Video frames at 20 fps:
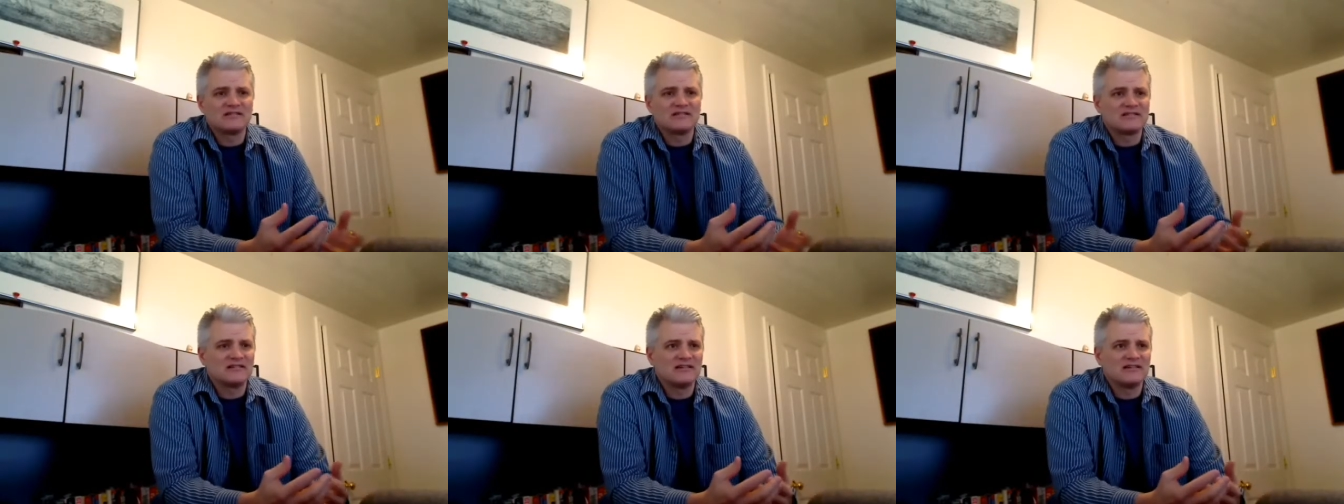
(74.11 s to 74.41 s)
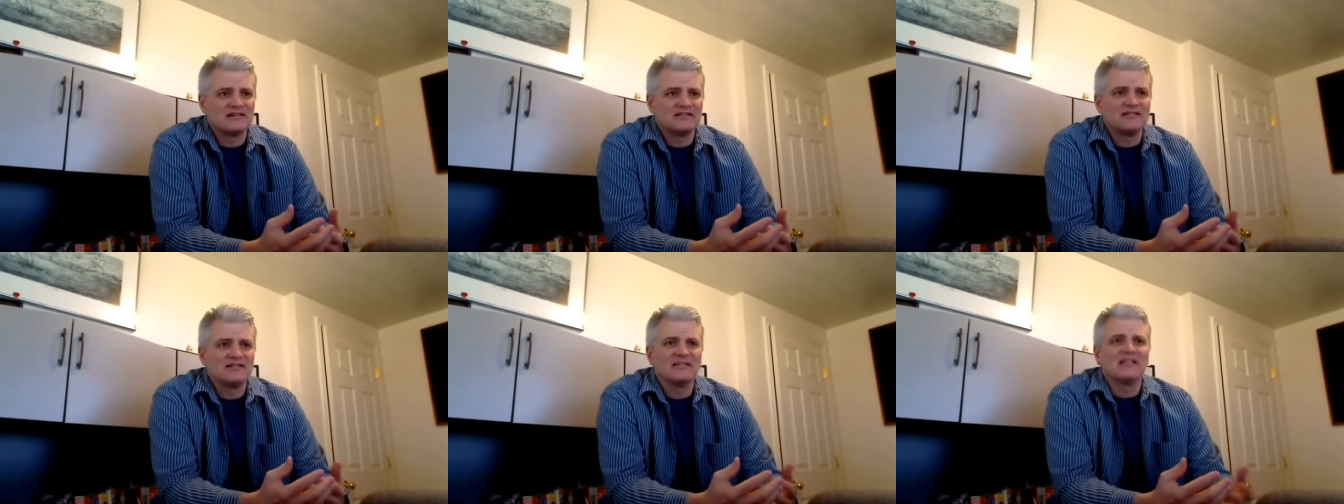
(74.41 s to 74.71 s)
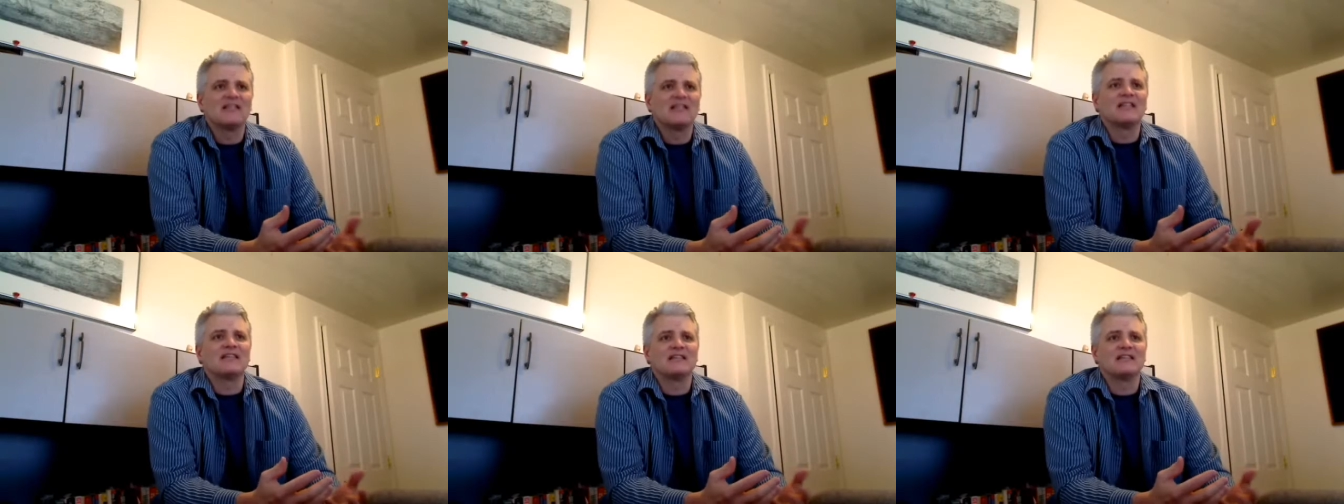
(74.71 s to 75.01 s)

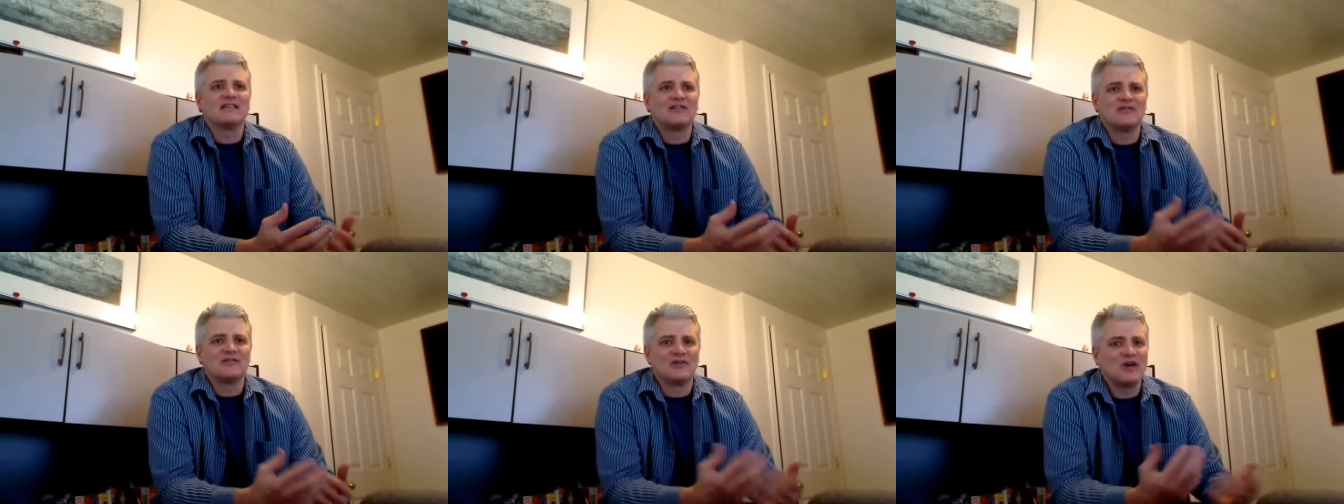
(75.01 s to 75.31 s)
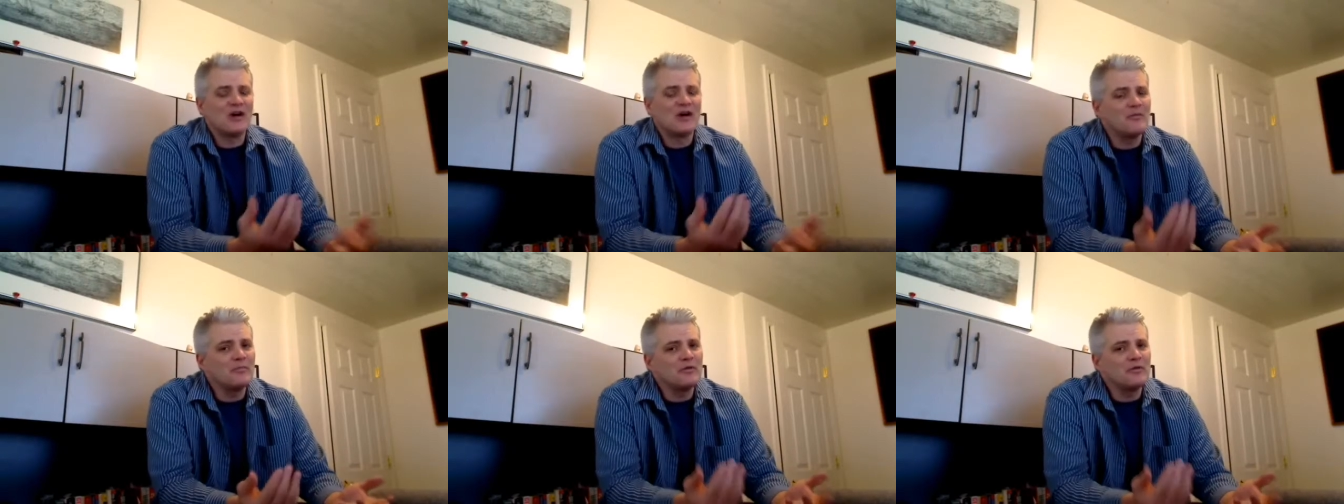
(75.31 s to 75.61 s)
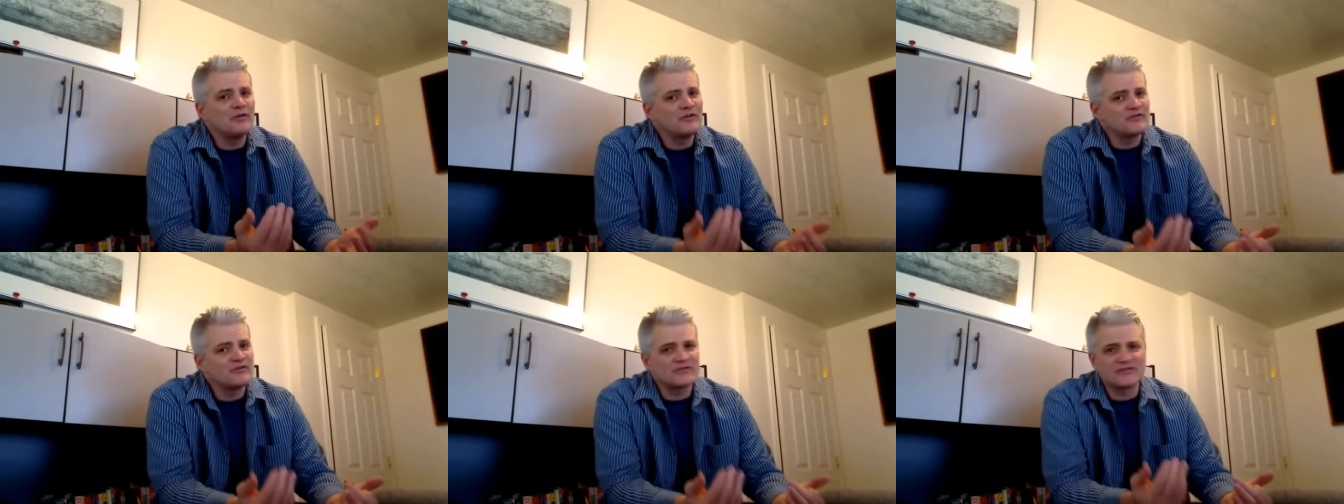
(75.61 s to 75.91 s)
to you know
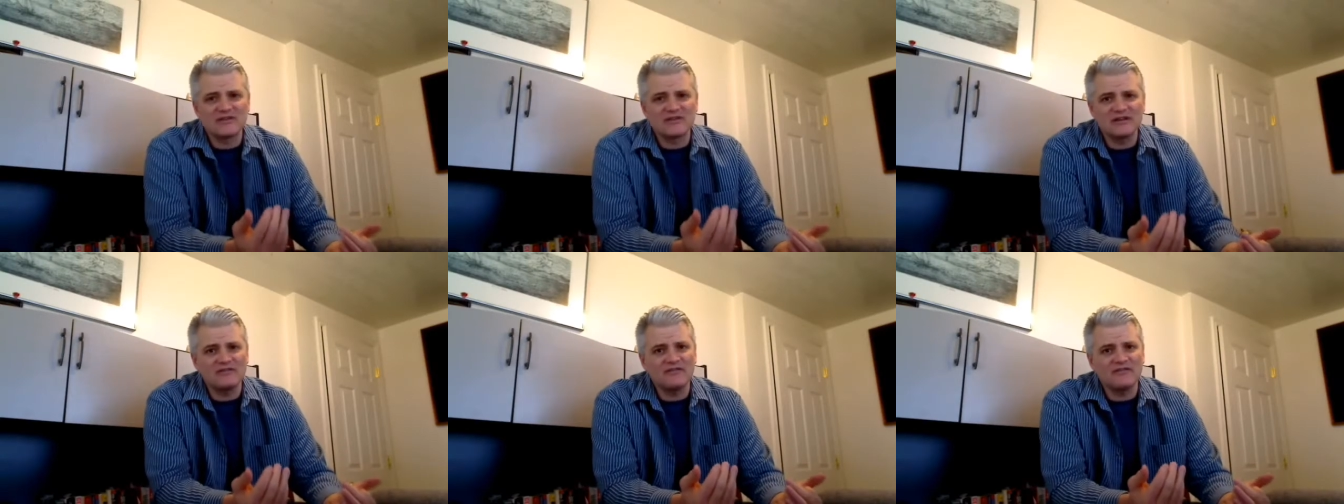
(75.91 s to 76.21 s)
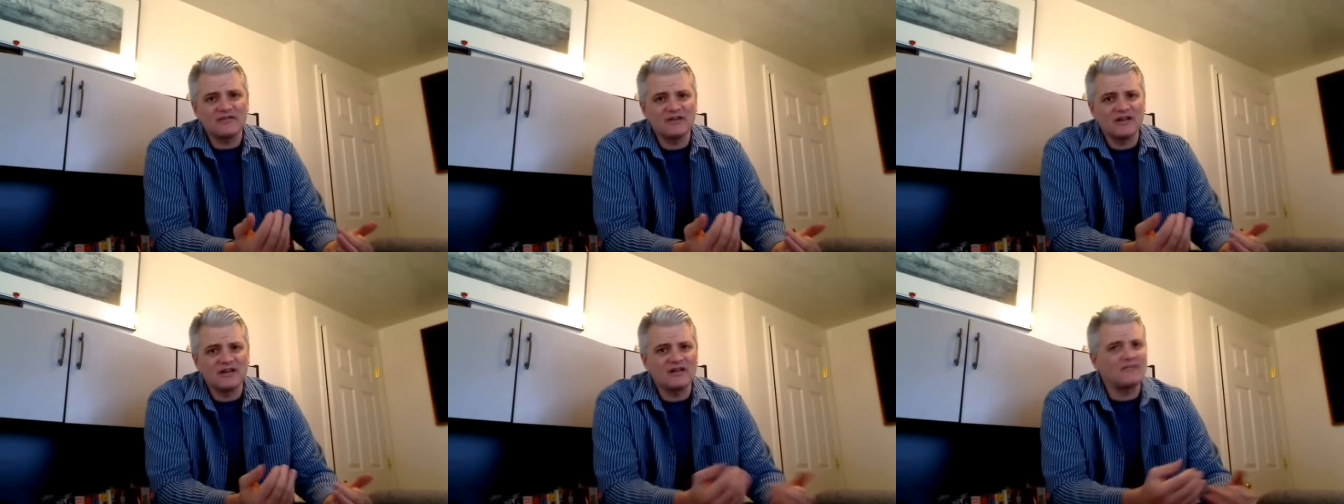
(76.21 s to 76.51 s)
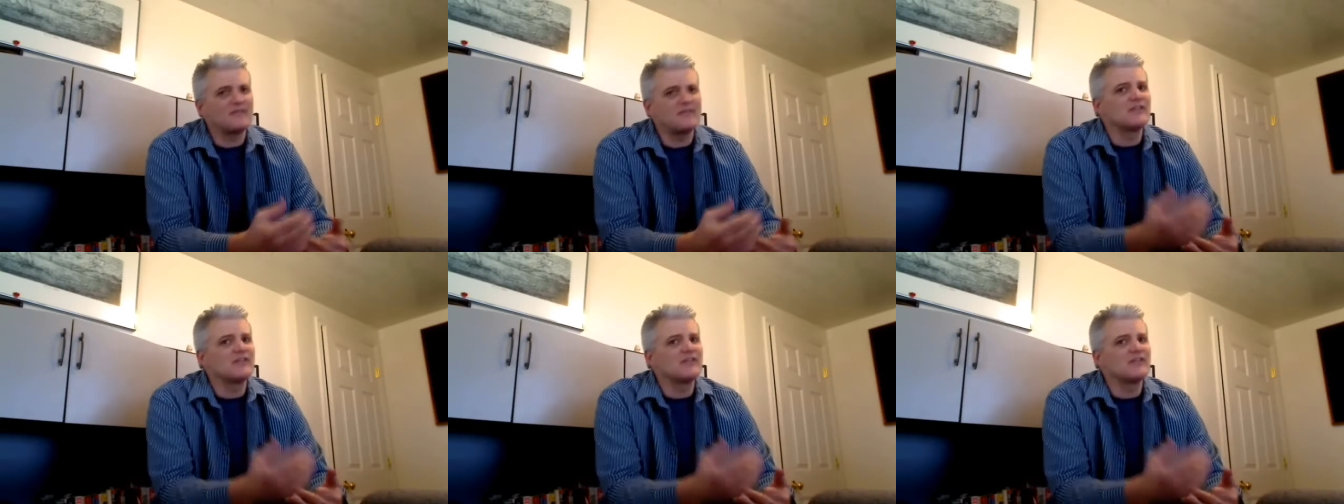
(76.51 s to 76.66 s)
humble yourself enough